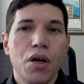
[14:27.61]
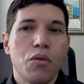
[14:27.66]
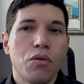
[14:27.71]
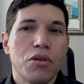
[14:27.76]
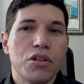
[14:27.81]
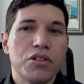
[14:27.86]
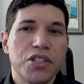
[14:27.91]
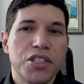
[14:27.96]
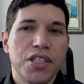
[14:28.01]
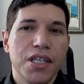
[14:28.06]

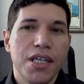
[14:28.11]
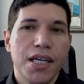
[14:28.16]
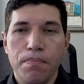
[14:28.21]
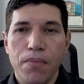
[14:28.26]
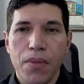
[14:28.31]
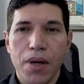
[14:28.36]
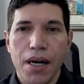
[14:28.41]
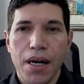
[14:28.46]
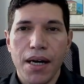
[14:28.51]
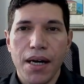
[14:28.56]
We're
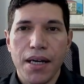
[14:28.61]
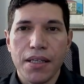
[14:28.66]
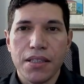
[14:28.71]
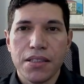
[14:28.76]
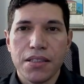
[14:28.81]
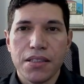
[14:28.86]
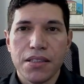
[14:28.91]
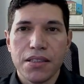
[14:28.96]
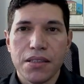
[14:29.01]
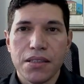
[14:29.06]
seeing a
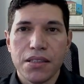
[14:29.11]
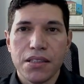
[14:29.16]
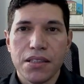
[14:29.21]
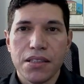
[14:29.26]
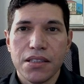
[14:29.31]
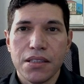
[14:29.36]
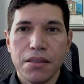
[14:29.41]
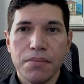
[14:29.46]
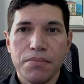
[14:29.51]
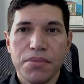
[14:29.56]

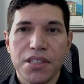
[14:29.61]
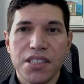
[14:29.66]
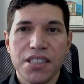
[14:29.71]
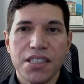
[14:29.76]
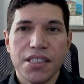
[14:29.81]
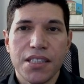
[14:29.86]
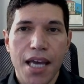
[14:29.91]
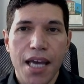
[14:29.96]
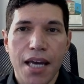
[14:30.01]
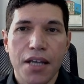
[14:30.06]

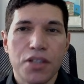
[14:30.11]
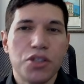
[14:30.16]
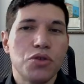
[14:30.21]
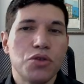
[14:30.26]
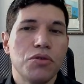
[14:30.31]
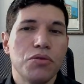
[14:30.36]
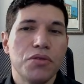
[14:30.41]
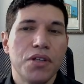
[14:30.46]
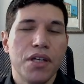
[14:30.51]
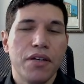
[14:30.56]

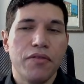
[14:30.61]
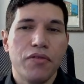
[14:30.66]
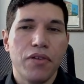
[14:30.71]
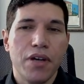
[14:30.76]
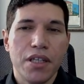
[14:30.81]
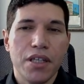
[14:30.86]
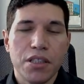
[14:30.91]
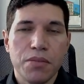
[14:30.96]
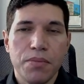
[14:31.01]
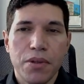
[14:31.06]
substantial
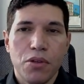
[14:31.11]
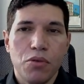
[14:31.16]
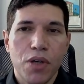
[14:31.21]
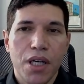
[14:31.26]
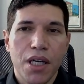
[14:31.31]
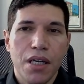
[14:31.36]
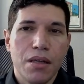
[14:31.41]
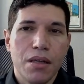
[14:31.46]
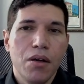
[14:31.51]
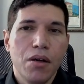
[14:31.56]
difference
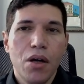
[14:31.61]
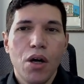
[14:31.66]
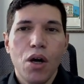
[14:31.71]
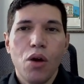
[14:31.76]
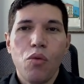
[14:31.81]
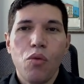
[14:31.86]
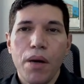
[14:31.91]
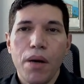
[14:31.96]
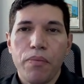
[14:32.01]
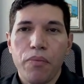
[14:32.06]
between
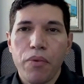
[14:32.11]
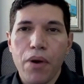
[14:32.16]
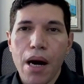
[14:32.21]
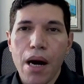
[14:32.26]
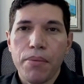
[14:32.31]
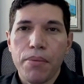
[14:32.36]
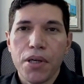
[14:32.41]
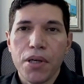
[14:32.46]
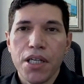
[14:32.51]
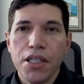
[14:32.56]
what
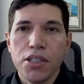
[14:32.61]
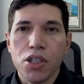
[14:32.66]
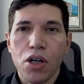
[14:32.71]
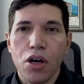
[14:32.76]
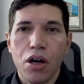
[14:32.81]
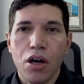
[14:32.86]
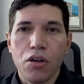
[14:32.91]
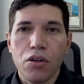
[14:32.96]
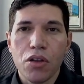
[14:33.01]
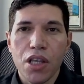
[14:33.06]
properties
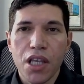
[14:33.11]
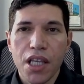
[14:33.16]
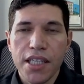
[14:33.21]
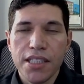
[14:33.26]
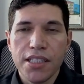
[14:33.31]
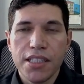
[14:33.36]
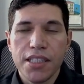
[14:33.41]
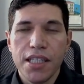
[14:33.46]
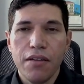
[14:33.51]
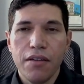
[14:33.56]
are
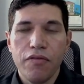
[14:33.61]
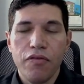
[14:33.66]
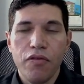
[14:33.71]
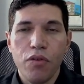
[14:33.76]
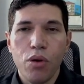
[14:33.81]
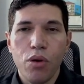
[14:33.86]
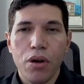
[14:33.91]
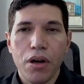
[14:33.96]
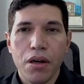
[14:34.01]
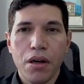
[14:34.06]
listing
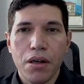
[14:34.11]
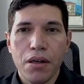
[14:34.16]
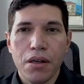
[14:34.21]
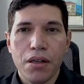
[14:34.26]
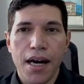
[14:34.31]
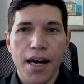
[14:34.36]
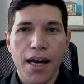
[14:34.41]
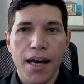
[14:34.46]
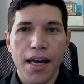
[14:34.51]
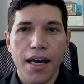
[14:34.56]
for
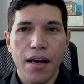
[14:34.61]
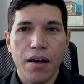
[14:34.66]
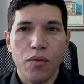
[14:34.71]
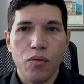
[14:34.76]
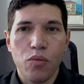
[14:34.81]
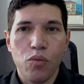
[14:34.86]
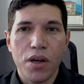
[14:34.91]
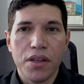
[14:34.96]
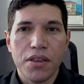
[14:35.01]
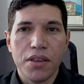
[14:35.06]

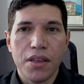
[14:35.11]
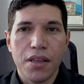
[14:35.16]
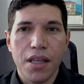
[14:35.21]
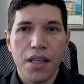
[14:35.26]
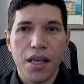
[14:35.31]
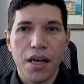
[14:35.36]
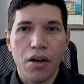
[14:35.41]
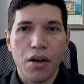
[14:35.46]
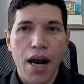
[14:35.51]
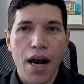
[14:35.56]
and what
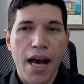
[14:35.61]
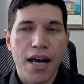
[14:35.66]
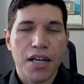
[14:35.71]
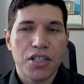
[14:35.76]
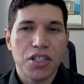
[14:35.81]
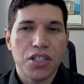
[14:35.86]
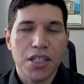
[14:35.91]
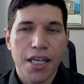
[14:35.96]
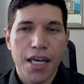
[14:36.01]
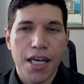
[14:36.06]
they're
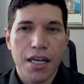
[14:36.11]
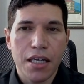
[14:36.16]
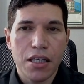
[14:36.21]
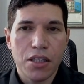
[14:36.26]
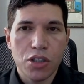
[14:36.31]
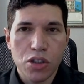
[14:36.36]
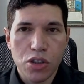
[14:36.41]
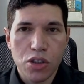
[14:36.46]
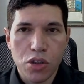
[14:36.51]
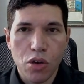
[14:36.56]
actually getting
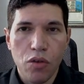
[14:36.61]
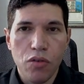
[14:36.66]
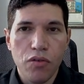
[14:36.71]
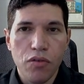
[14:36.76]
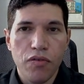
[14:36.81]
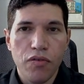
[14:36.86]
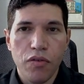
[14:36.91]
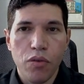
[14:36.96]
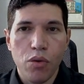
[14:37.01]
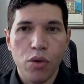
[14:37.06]

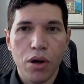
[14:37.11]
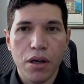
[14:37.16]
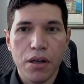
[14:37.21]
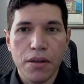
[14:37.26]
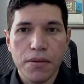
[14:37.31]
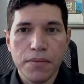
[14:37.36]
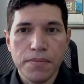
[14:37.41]
sold for.